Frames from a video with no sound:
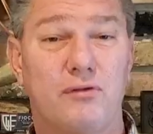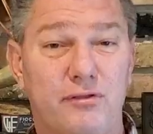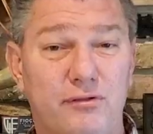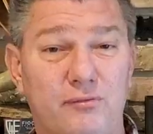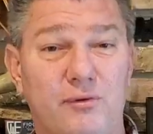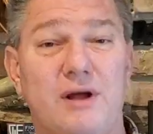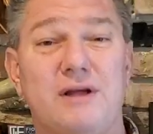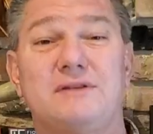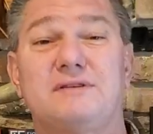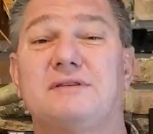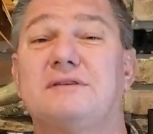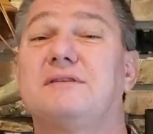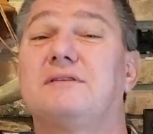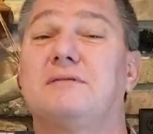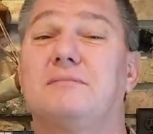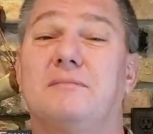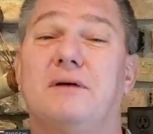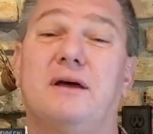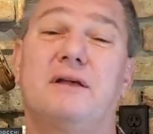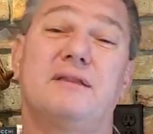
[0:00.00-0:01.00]
threat to him
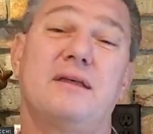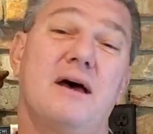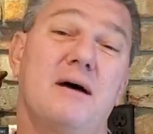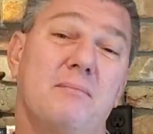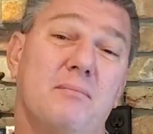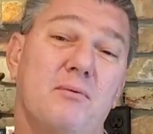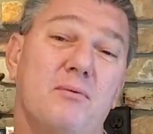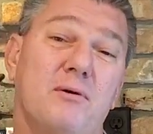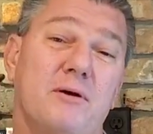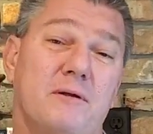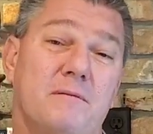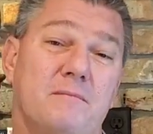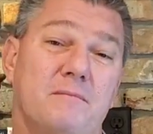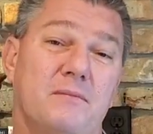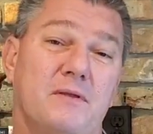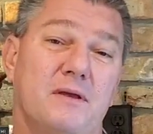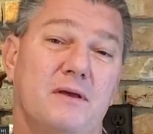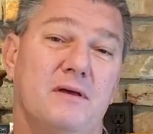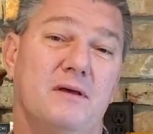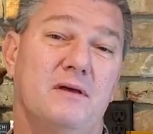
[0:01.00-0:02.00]
at that point.
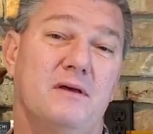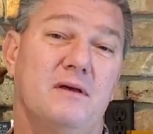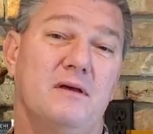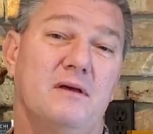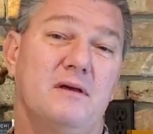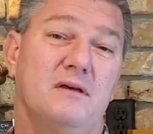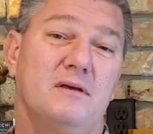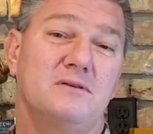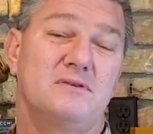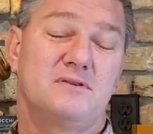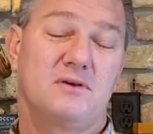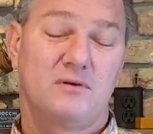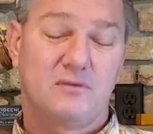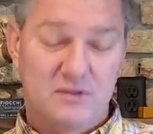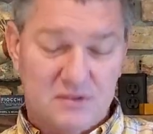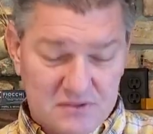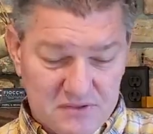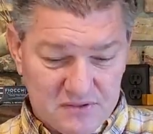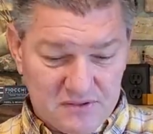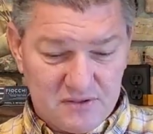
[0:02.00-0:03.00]
So
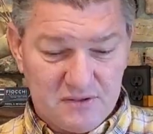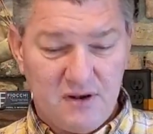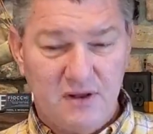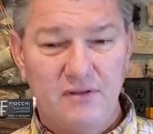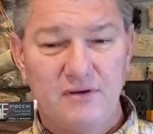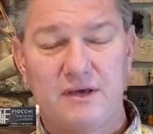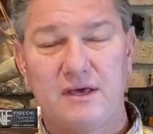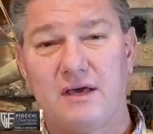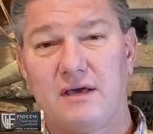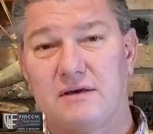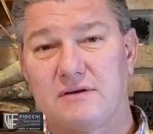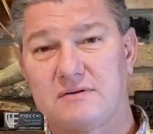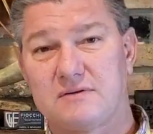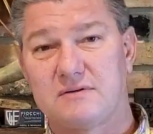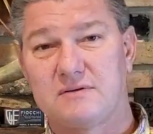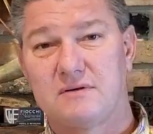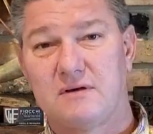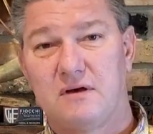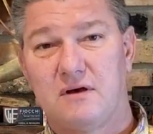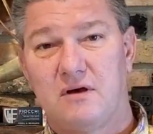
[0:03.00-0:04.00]
this is another
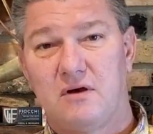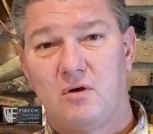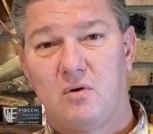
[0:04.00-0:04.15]
case